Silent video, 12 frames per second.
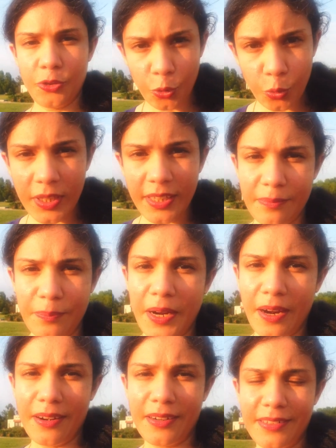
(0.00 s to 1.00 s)
through this
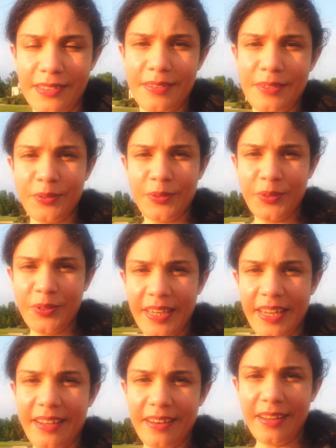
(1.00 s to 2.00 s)
park just to
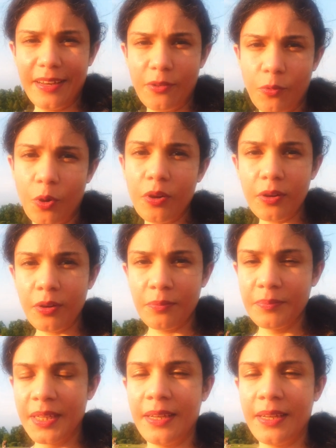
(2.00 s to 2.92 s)
take a light walk.